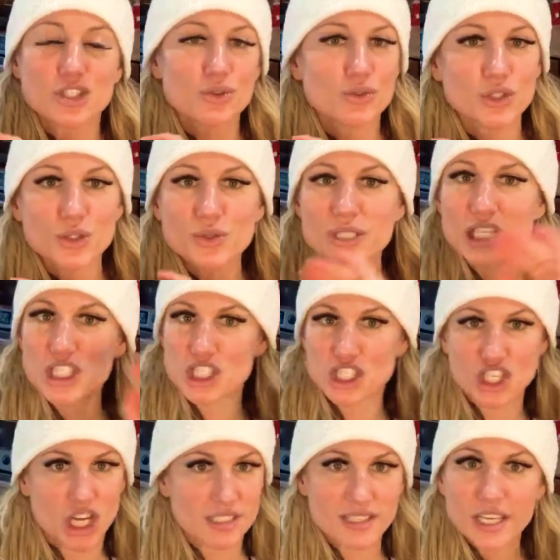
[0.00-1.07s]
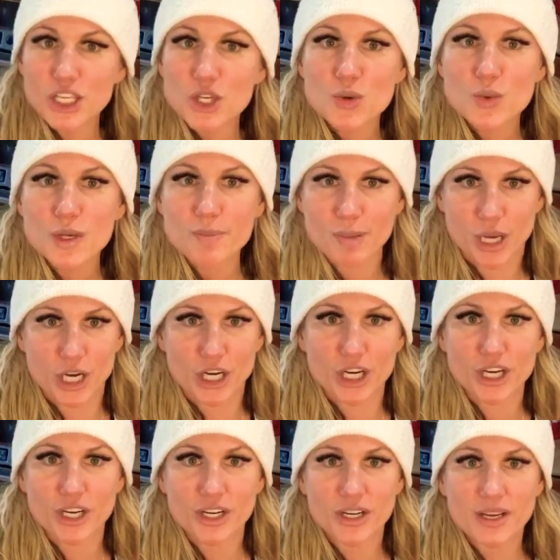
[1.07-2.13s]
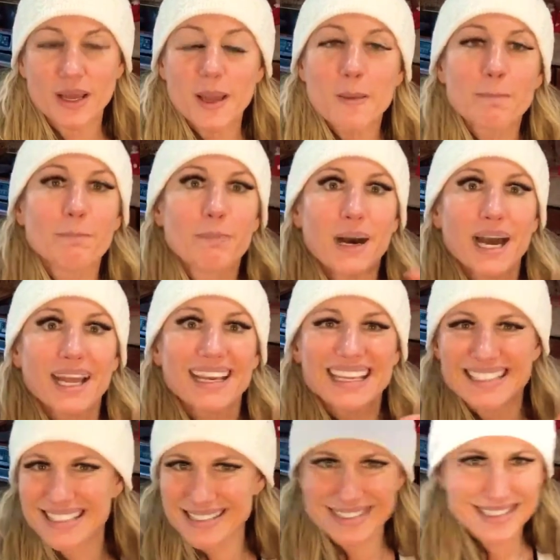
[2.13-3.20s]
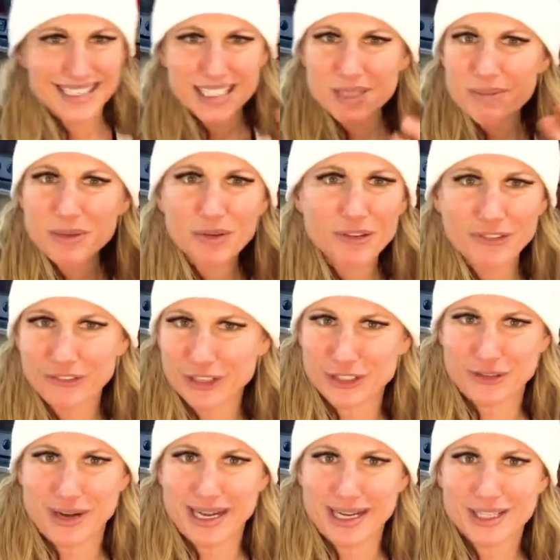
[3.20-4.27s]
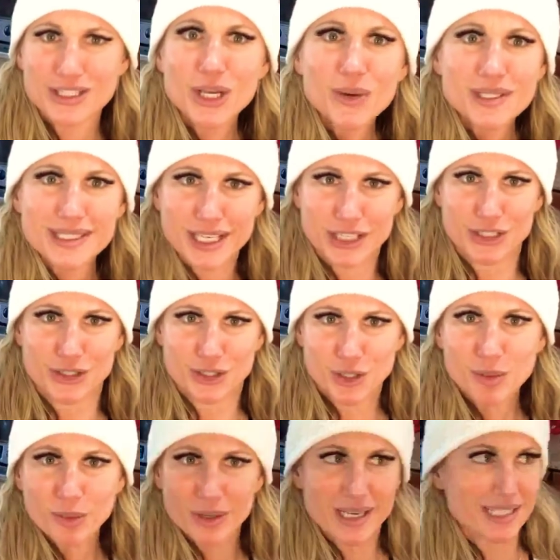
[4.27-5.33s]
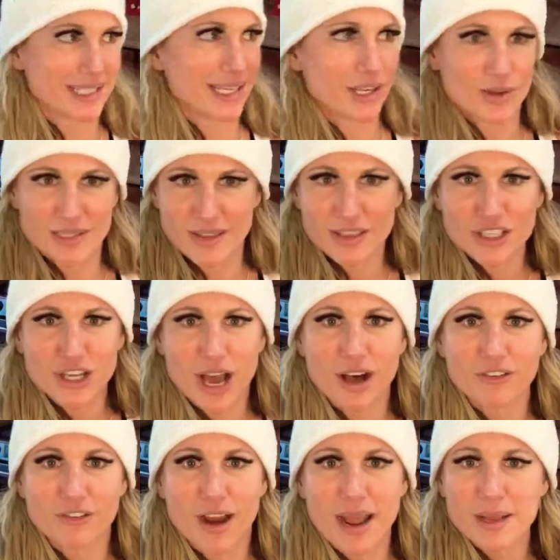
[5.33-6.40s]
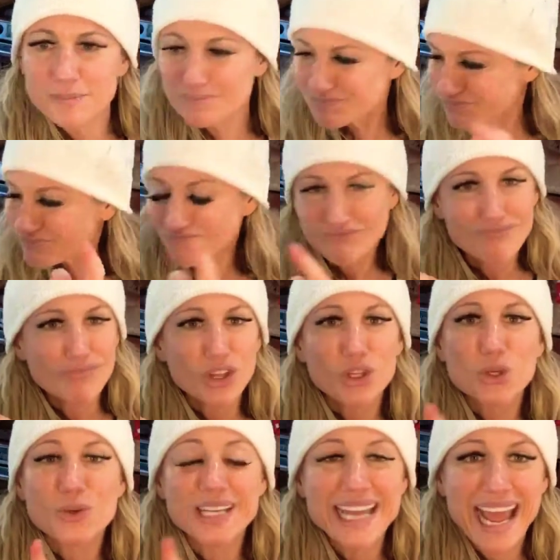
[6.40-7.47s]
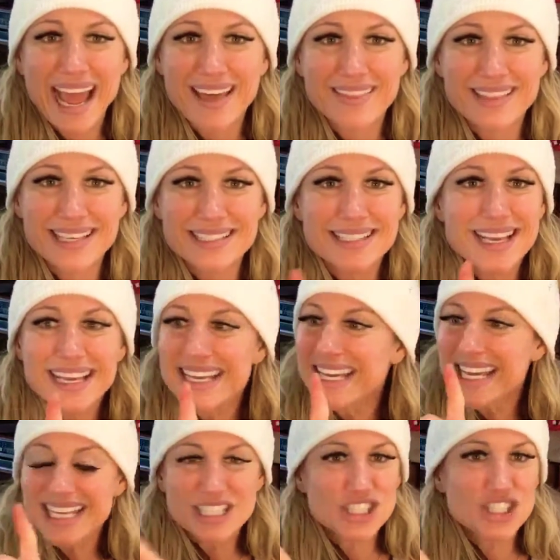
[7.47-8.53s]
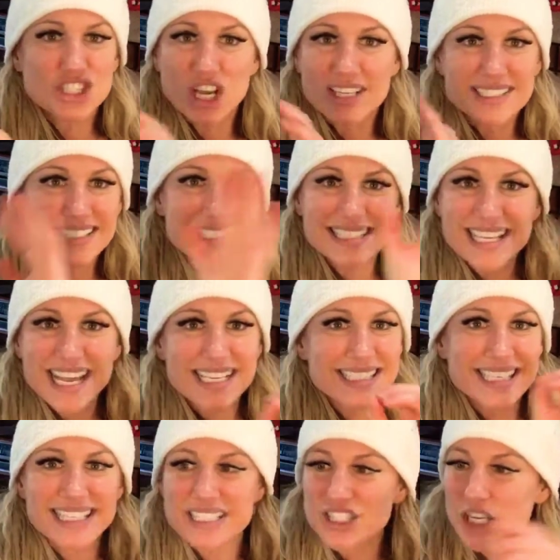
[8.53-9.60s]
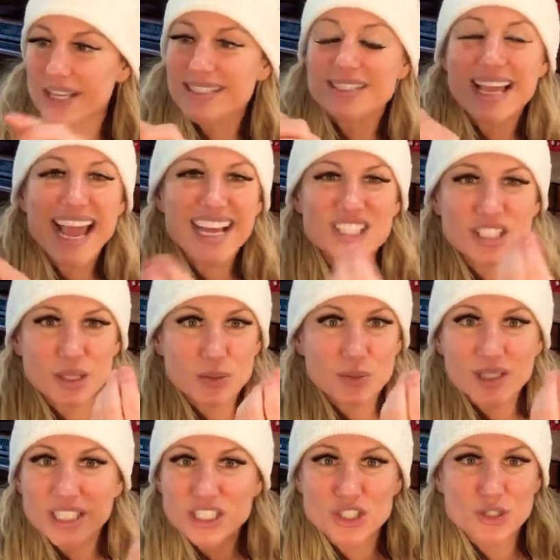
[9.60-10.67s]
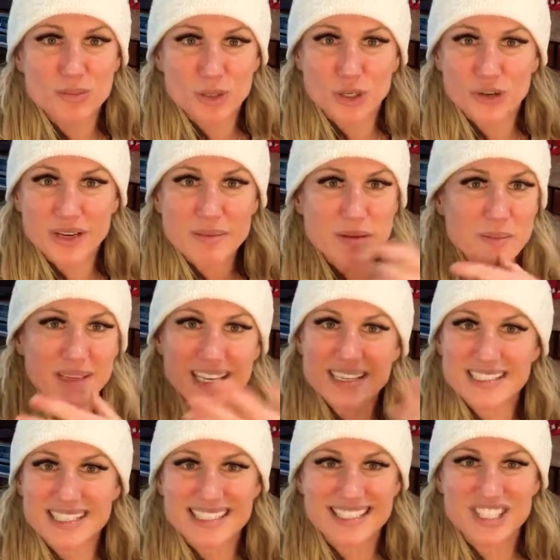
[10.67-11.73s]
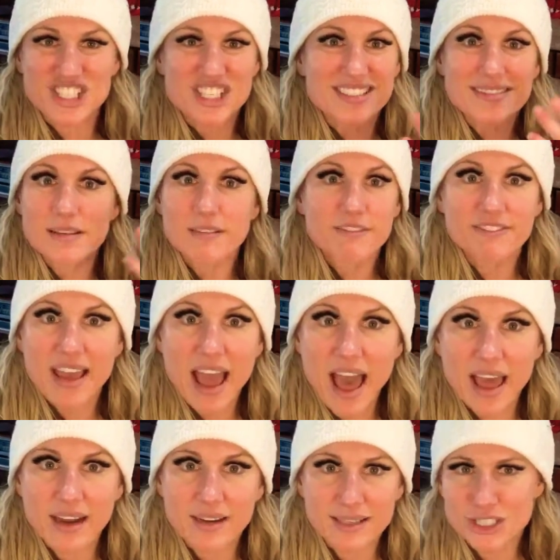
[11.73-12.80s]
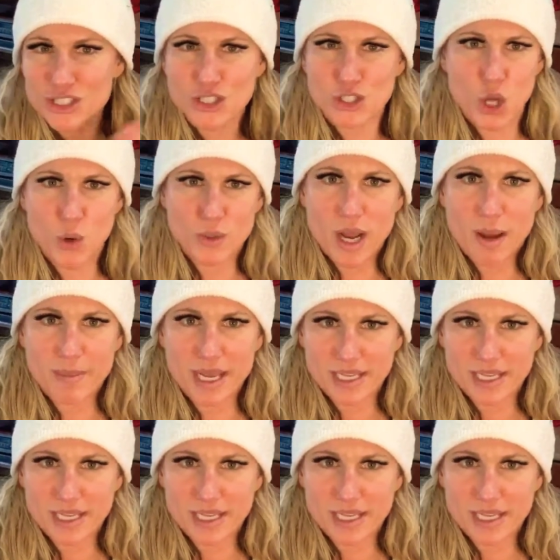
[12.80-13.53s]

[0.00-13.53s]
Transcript: you use it just like you would butter, but it doesn't need to be refrigerated. So it's like super easy. It goes on the shelf, right? You can add this. It's just as tasty. It's actually really super creamy because it's just fat. It's so yummy.